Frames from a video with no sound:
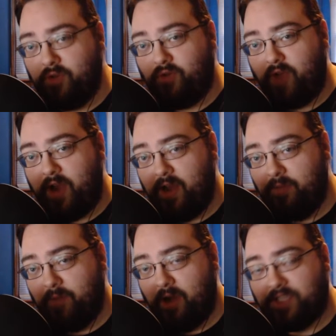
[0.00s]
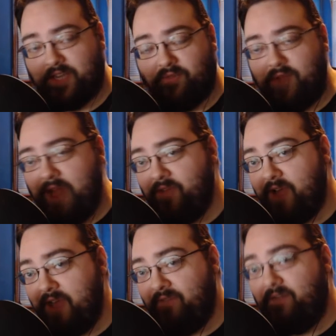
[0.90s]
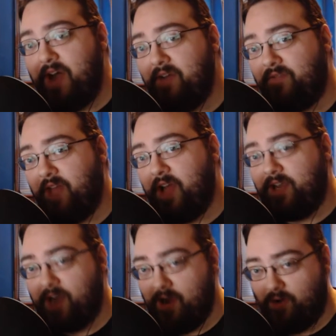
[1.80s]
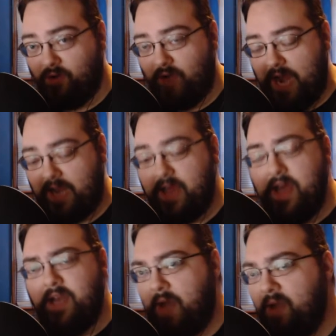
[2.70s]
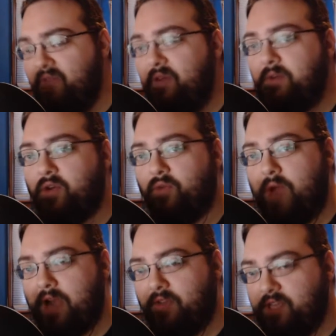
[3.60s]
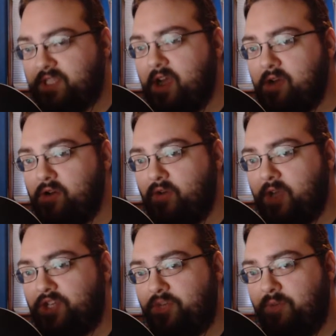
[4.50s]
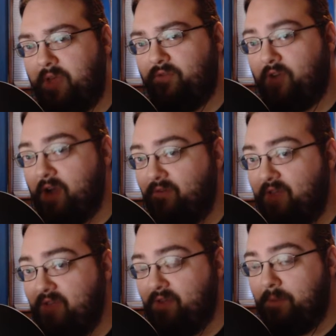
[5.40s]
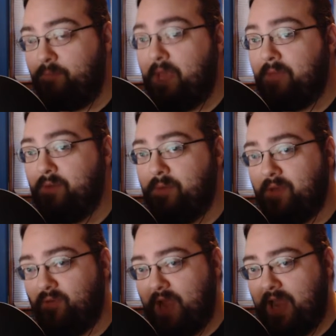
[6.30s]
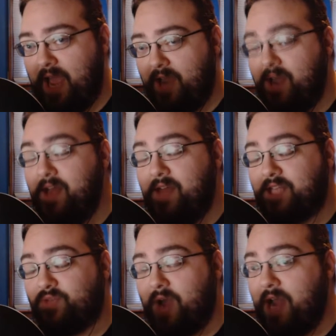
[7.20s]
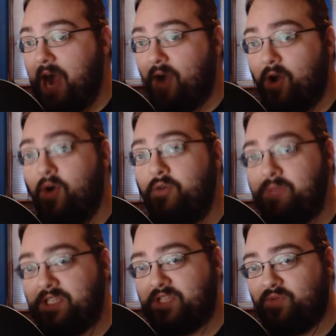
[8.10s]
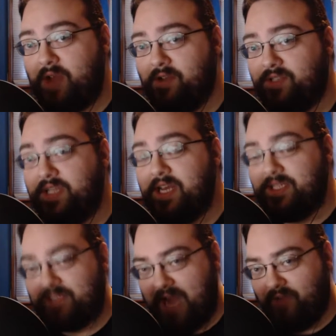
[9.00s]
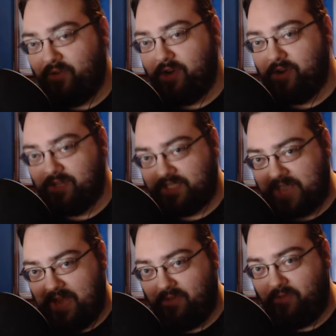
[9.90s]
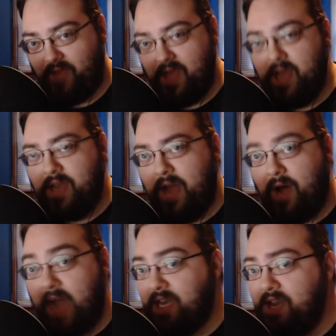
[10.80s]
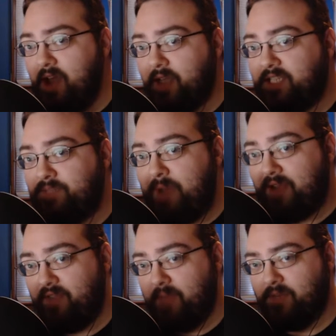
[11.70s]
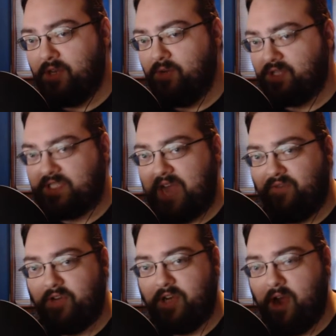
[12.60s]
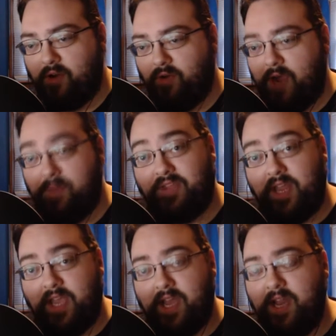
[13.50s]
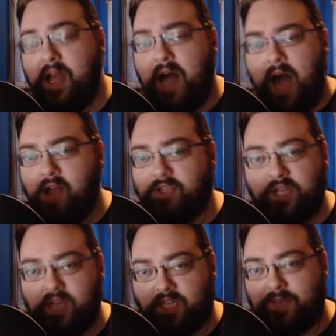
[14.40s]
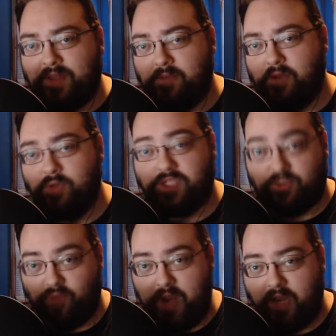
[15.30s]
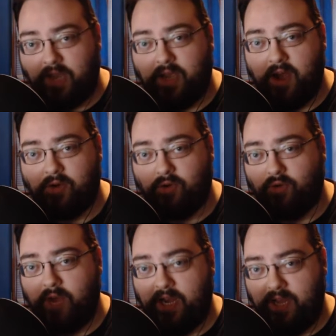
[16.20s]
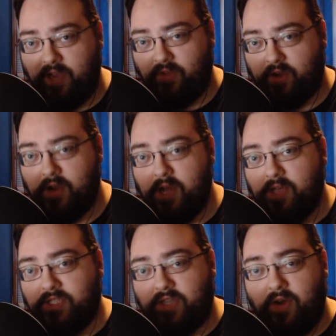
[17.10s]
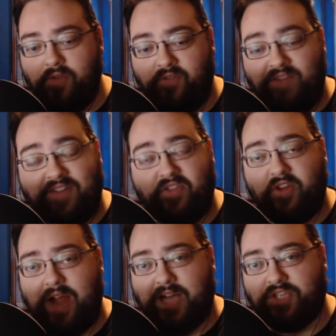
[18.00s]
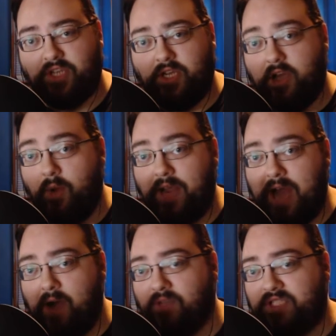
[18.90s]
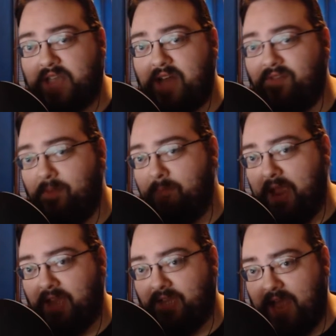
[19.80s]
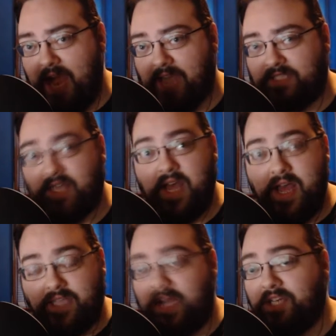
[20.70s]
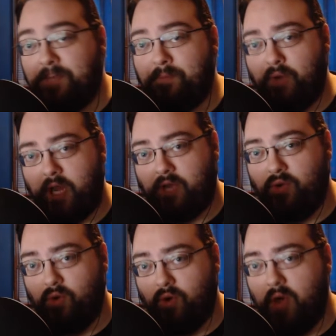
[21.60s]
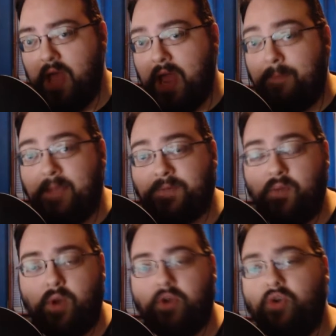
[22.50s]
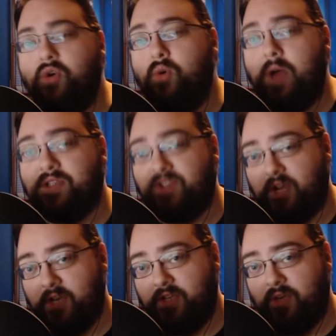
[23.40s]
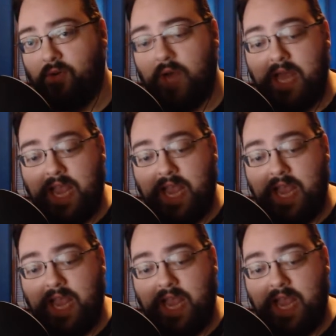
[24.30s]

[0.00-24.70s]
Loot Crate unboxing, rather a Firefly cargo crate. Now, if I'm correct, this cargo crate should be for our favorite big-boobied redhead, that's right, our own Mrs. Reynolds, Saffron herself. Now, I did not expect them to do a Saffron cargo crate, but then again, I also didn't expect them to do a Serenity cargo crate either. So, the fact that they're actually going outside of the main cast is actually pretty cool, and makes me wonder who else they're going to do